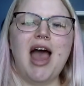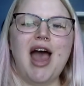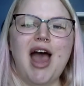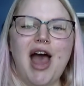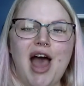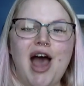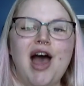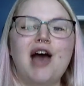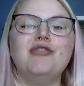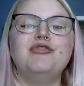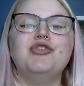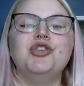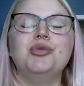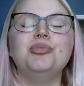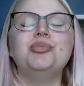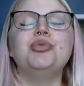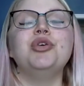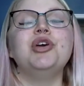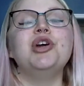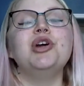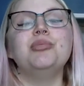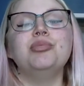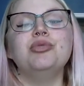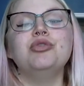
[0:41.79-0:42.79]
have your
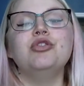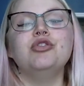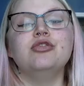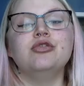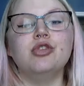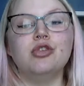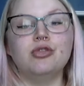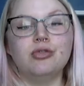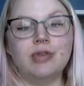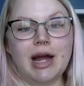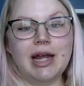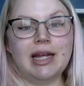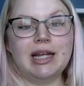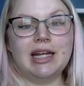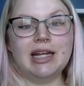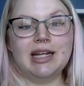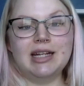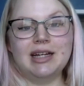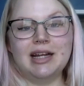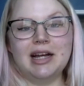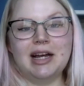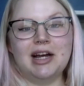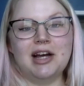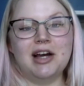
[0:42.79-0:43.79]
pre-approval ready.
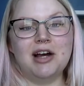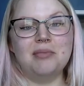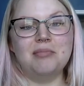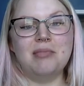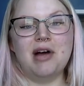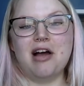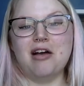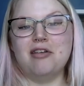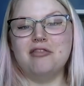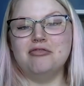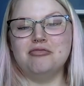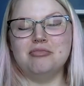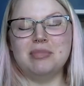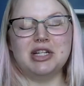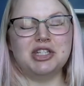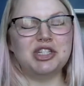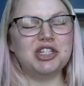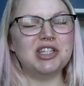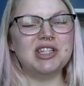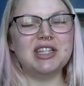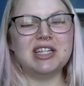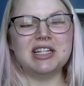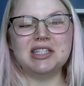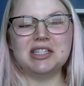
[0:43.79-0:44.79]
I've
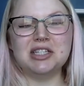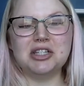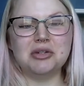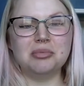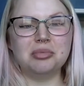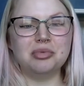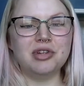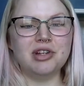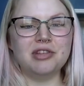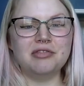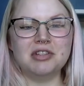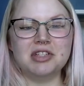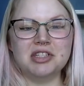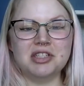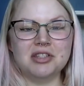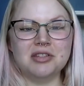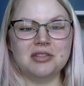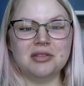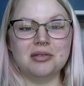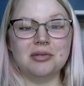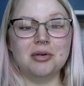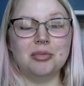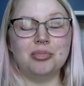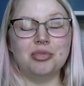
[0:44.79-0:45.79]
mentioned this in a
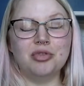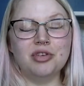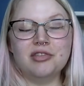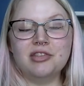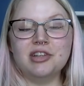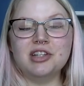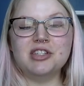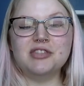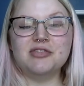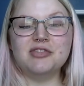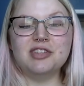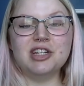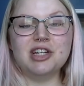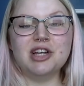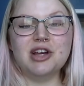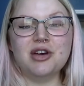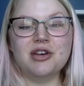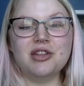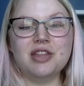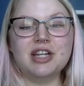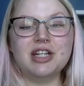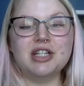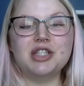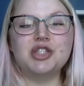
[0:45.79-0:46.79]
previous
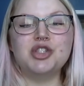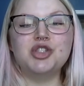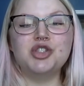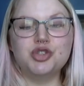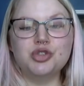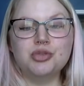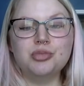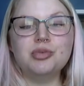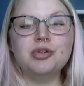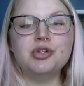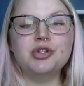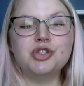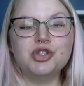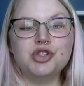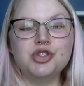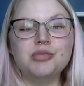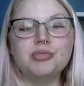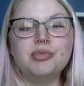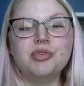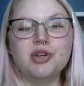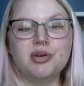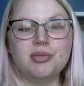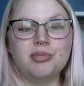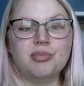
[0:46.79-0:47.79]
video that it's
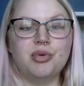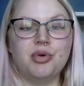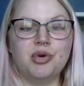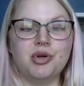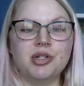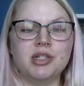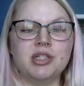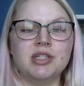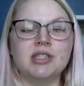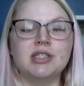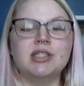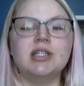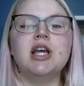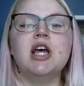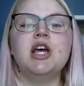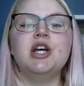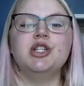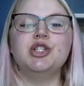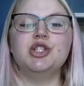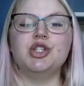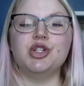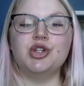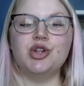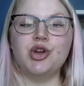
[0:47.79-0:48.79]
super important
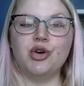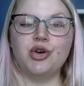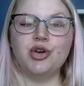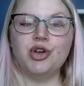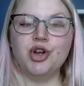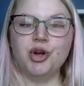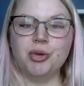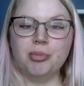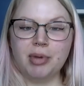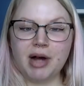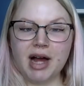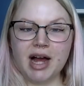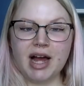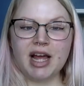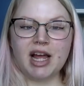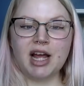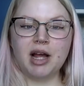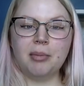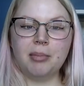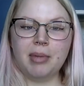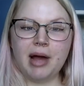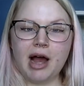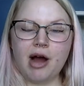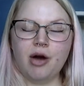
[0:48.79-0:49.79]
to know your
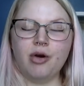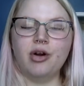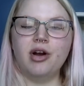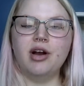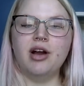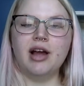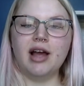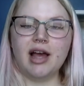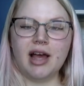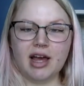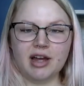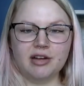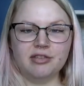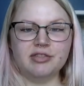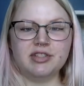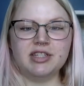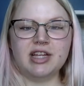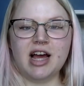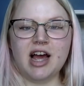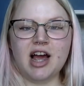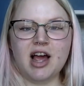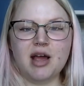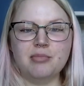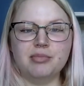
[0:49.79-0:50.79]
buying power ahead of
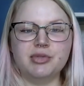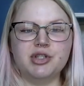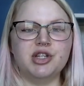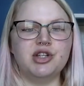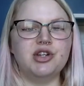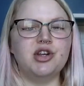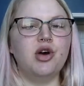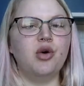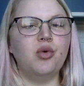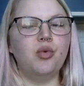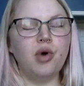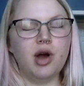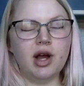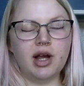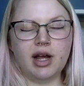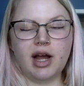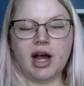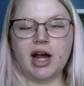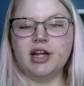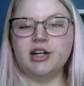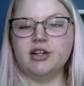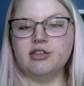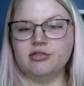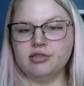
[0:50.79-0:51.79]
time, to know what
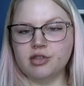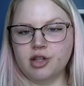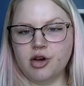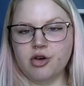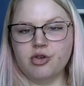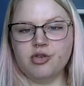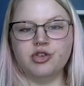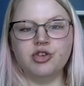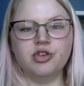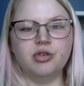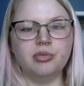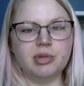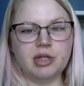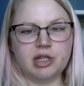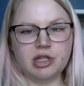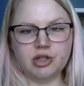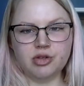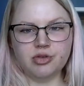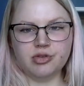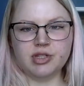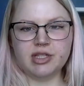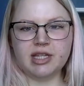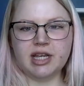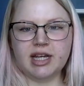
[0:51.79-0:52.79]
kind of loan you'll be
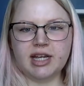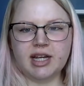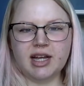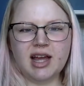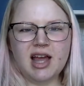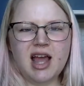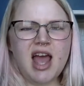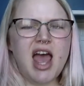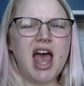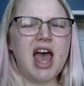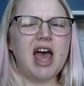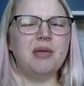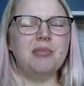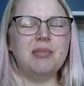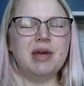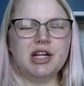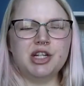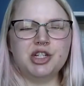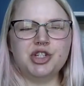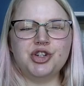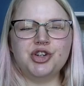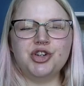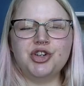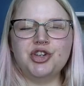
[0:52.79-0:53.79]
using, and
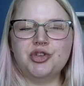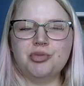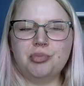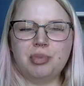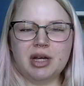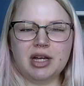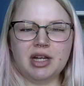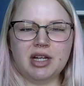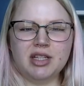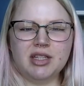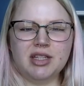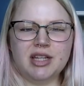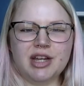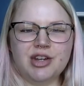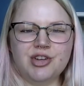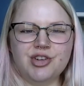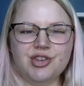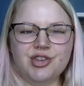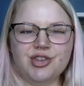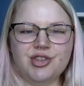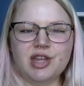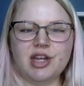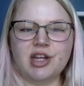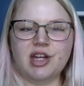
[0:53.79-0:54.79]
make sure you pick a
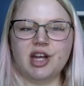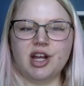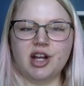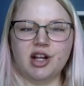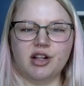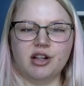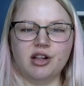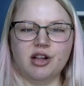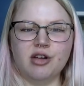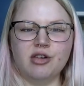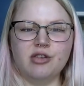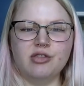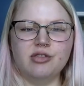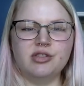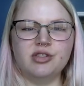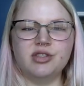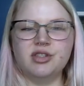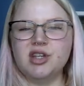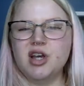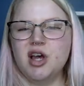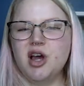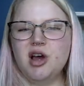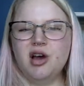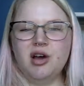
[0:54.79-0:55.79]
lender that can close
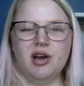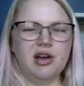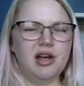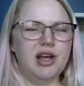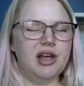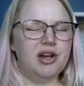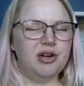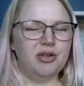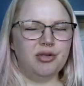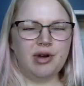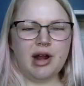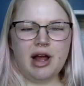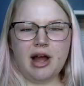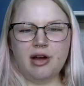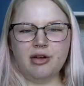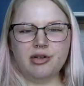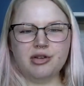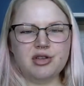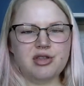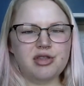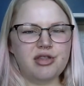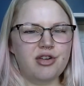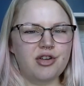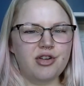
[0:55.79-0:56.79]
in
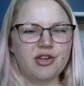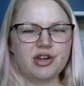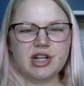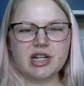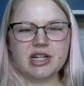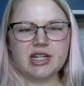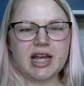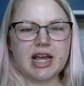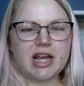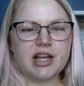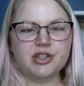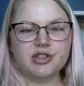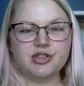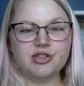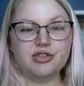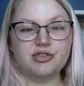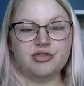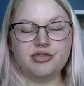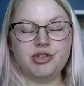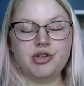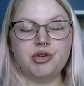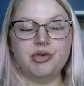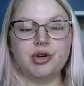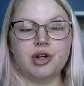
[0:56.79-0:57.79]
around 30 days or
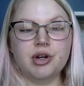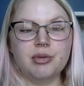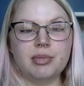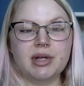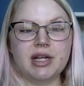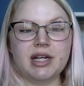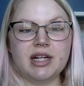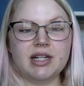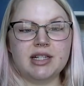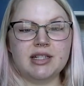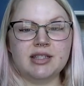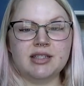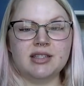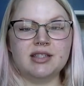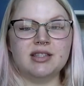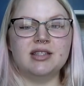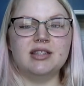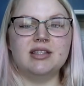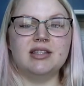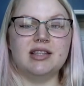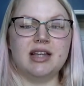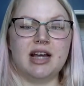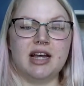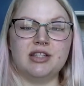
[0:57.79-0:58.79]
fewer, because
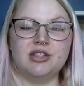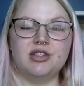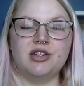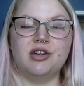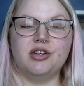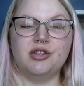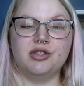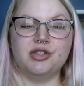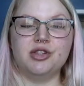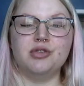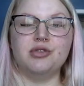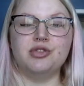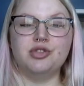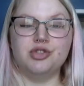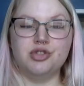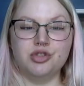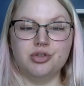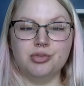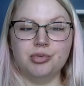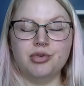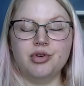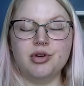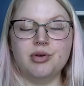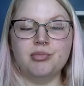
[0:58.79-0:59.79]
that's also
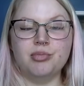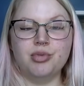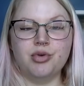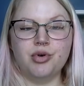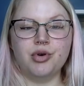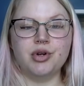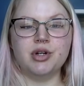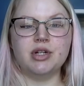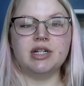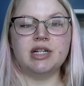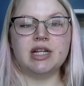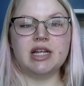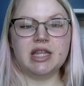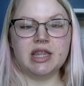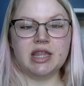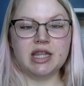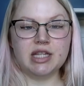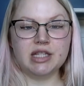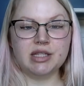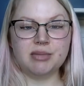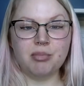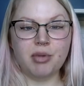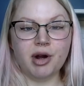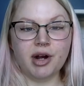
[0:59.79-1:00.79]
super important in
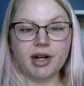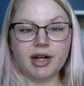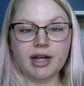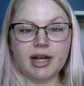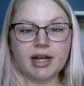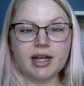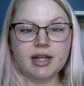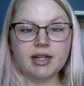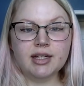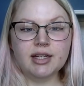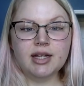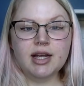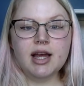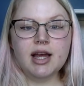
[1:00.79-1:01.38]
this market.